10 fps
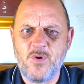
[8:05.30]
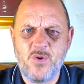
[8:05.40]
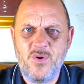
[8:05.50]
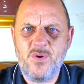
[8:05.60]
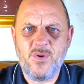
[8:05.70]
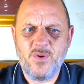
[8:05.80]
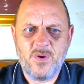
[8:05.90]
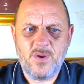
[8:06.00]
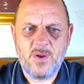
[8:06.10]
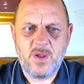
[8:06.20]
who?
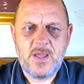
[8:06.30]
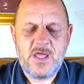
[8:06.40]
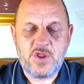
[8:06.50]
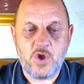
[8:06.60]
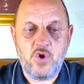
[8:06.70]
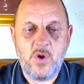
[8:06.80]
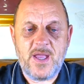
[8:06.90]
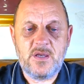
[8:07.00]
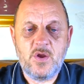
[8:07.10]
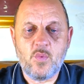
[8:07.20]
The
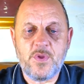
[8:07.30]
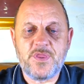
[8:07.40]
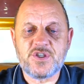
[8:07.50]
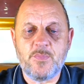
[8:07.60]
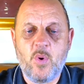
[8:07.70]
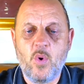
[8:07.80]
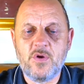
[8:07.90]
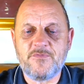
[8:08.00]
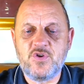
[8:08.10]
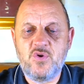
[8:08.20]
UN, with the support
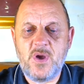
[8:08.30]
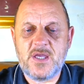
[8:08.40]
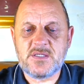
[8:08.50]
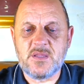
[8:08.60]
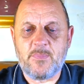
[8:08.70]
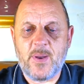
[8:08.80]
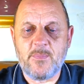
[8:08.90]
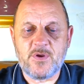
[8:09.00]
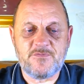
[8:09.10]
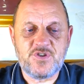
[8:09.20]
of the US
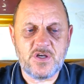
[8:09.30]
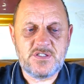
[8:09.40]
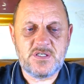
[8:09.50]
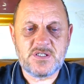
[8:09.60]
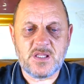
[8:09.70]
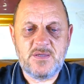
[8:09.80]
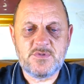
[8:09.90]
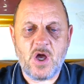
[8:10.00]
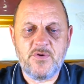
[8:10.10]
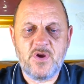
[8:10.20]
Department of Justice, claims
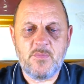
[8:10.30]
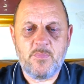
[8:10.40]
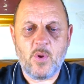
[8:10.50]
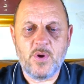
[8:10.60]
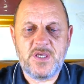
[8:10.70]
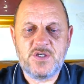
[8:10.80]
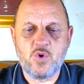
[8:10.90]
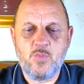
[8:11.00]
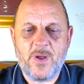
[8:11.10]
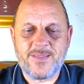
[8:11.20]
UNRWA employees
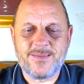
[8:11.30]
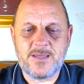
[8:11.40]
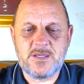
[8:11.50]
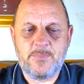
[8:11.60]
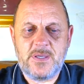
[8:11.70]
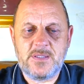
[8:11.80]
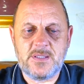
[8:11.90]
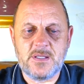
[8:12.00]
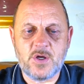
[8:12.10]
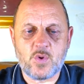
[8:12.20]
who participated
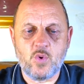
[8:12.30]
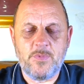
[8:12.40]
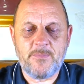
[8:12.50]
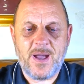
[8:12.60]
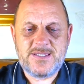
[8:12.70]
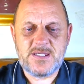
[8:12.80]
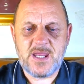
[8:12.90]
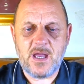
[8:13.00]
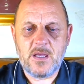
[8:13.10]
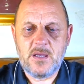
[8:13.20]
in the October
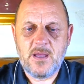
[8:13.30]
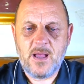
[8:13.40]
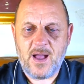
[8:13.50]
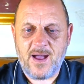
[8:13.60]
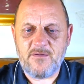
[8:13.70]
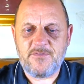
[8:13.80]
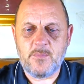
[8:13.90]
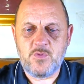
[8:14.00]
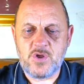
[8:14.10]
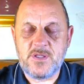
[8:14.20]
massacre have
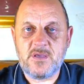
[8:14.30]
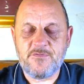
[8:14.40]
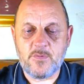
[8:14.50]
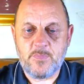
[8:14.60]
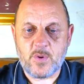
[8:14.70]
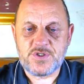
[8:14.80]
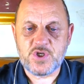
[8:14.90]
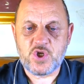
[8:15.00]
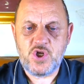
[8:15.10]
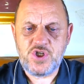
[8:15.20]
immunity from
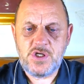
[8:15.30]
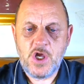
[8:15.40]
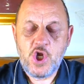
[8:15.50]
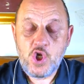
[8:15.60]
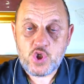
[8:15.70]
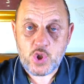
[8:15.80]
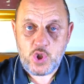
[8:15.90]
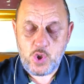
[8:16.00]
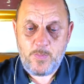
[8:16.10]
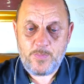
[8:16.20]
prosecution. So
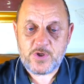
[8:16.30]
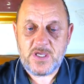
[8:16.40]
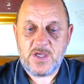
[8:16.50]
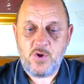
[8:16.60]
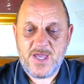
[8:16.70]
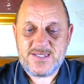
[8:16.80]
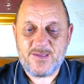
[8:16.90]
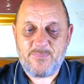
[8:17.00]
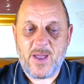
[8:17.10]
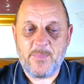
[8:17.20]
the US
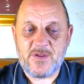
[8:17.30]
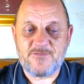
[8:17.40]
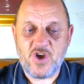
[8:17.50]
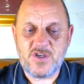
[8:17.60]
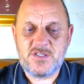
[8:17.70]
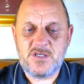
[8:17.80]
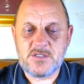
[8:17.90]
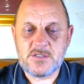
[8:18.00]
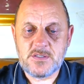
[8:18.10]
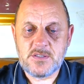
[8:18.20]
Department of Justice